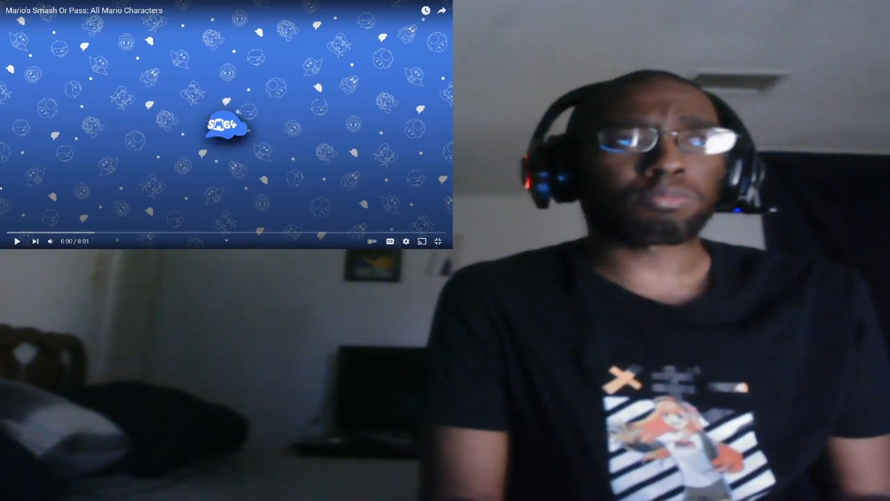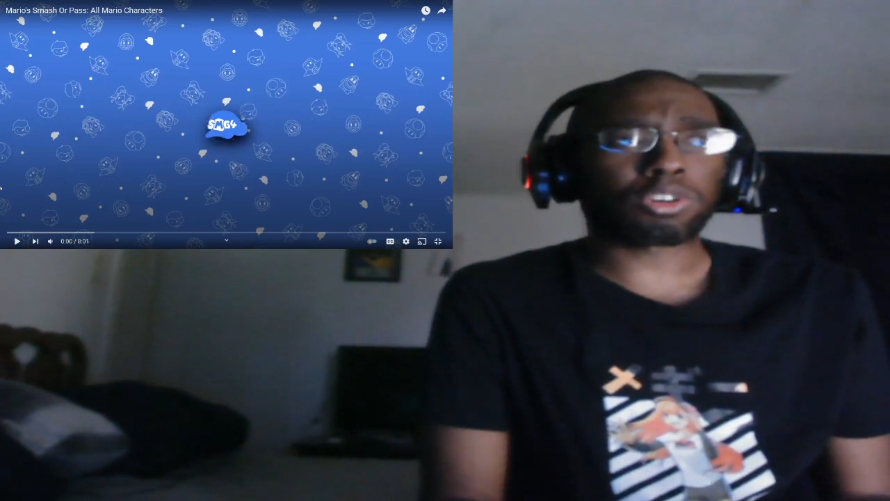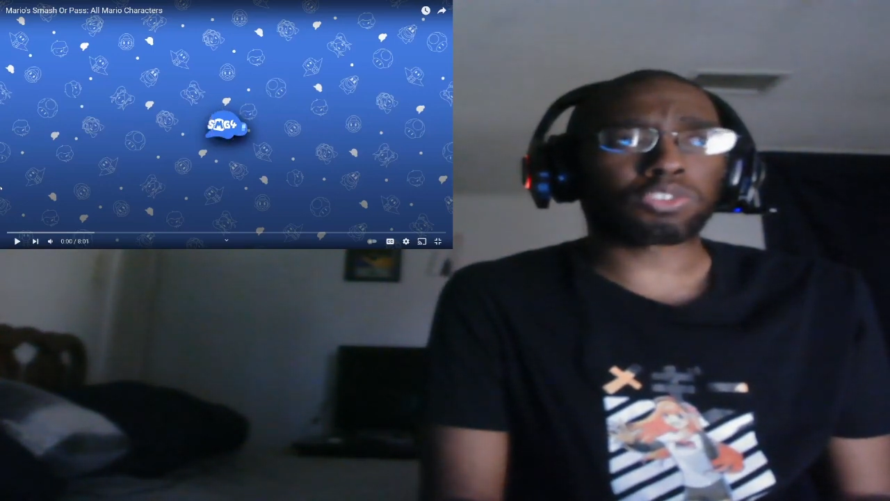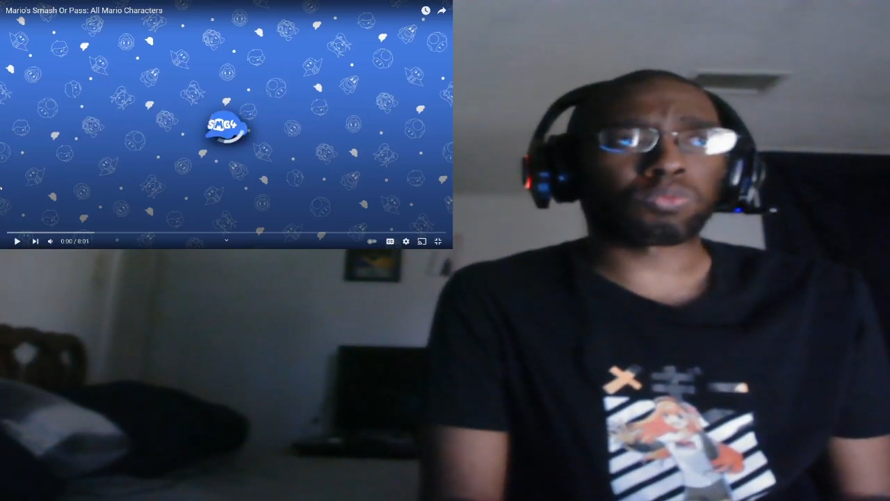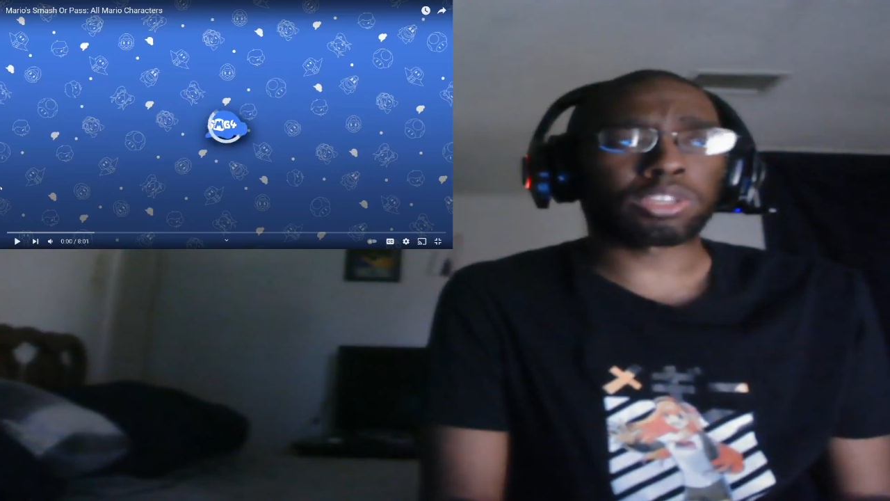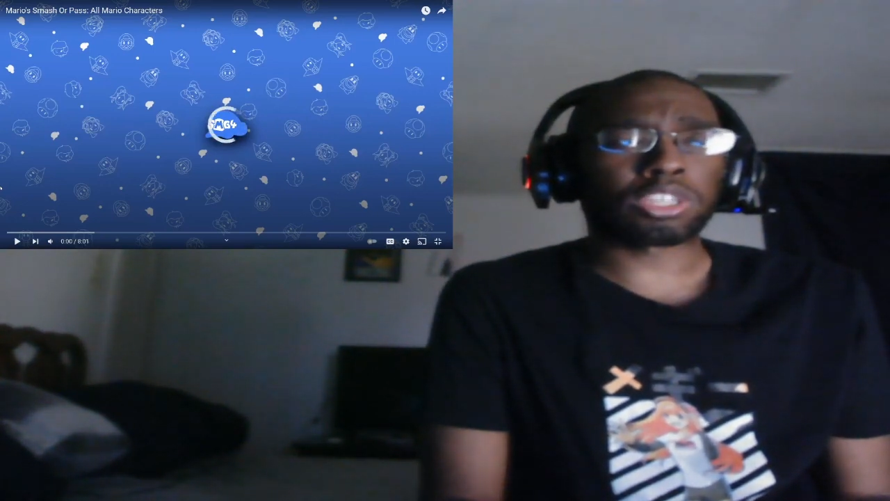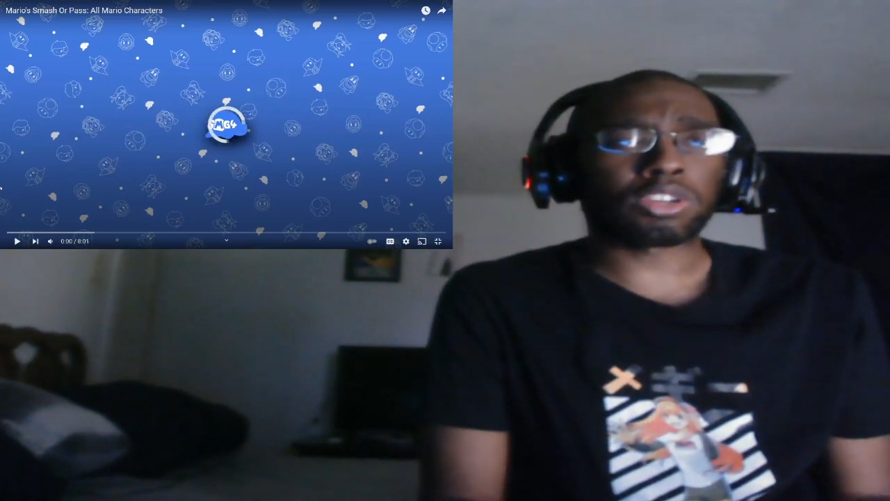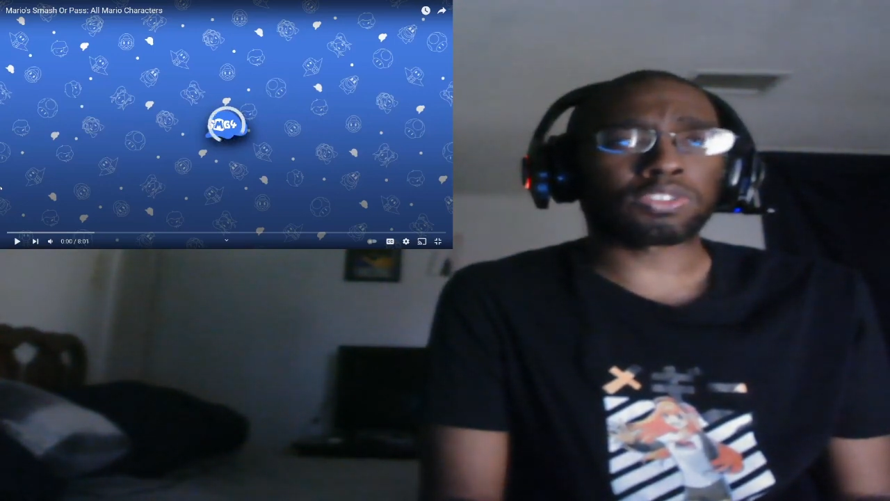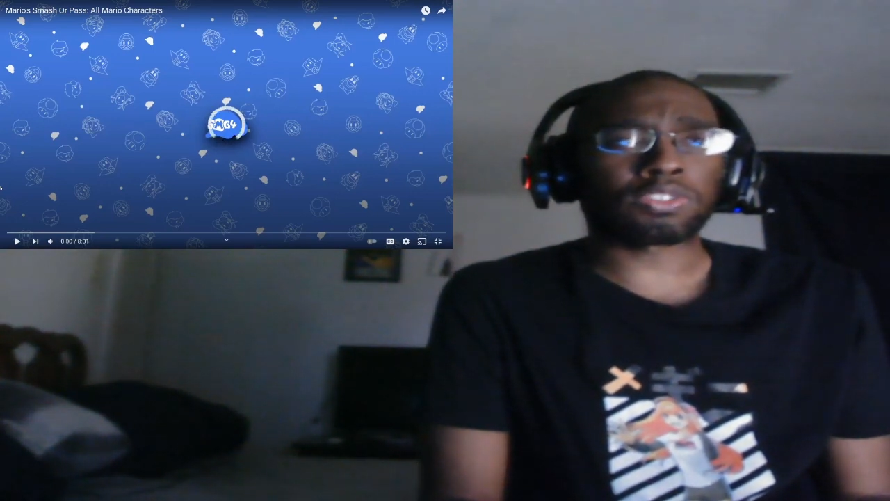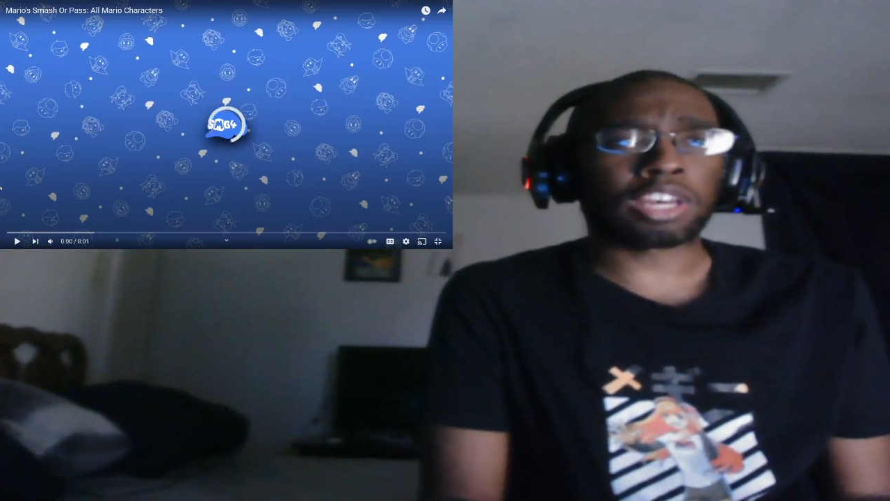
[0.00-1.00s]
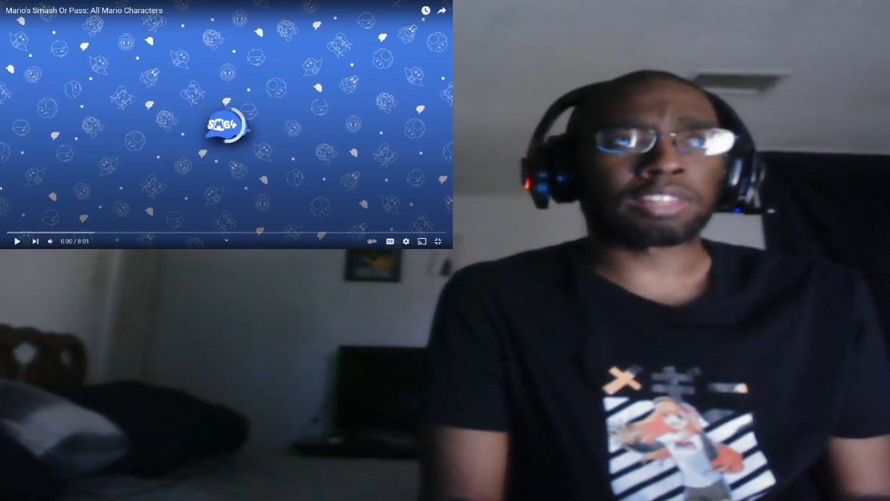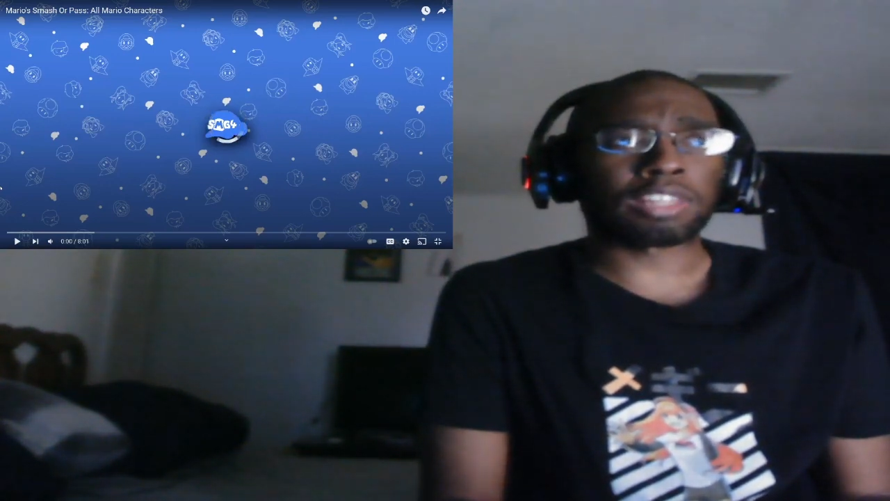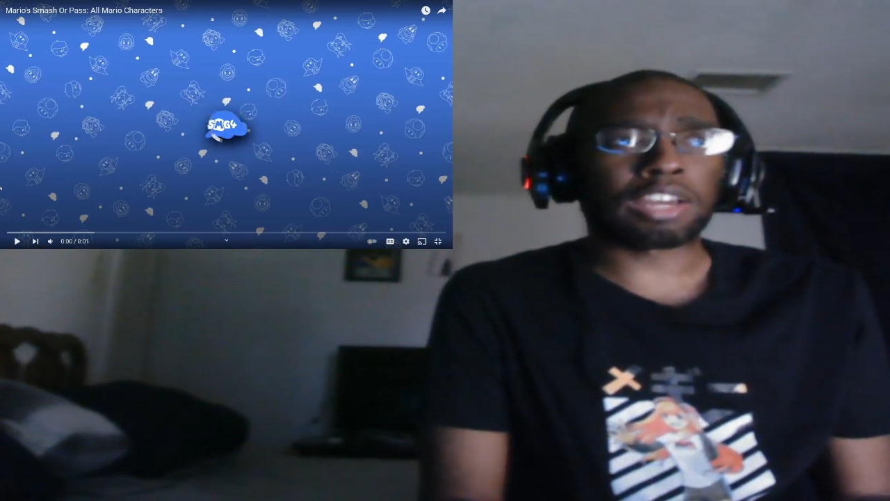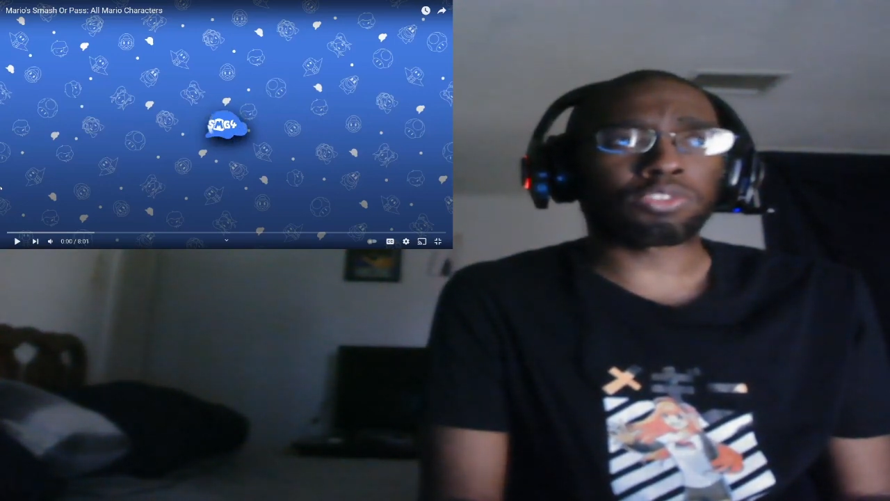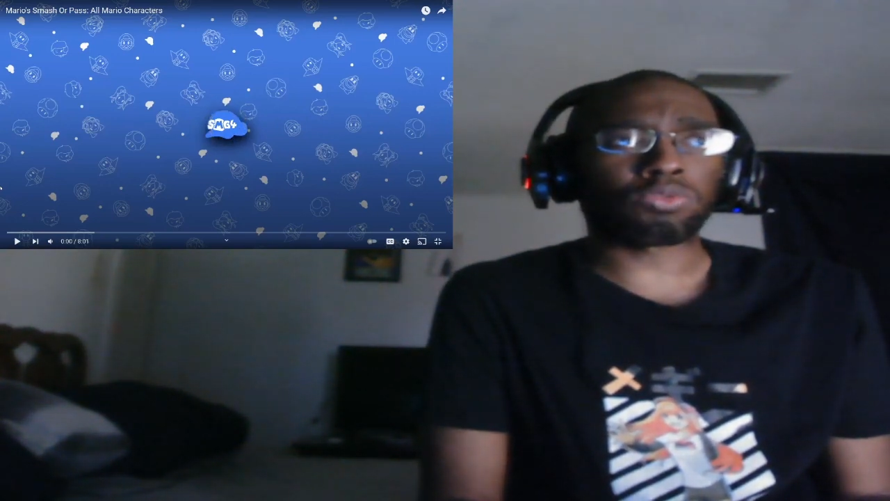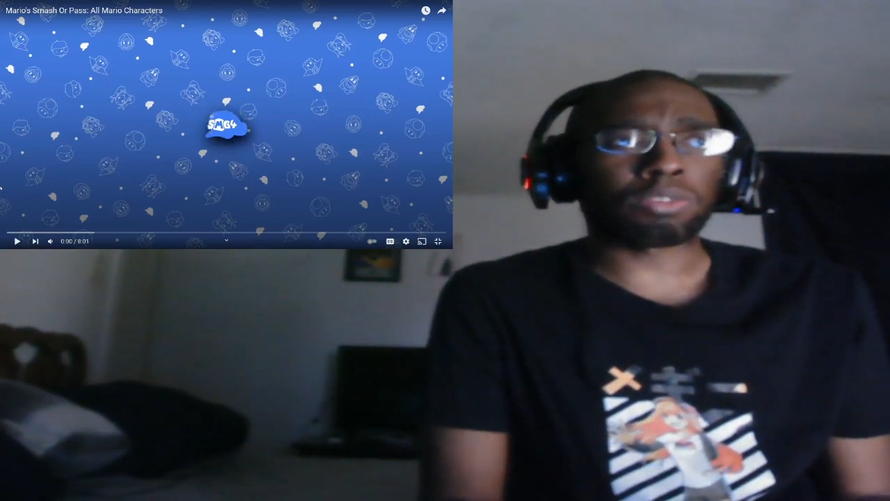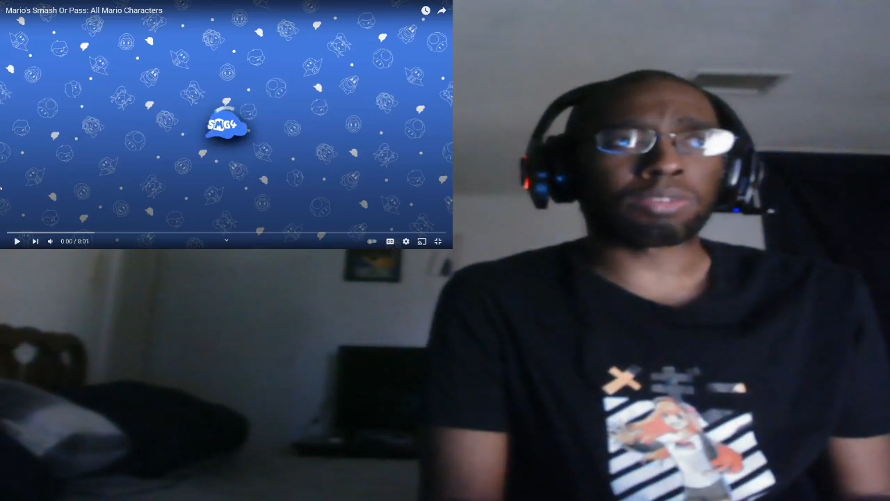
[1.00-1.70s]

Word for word: marks 1 year since I live streamed,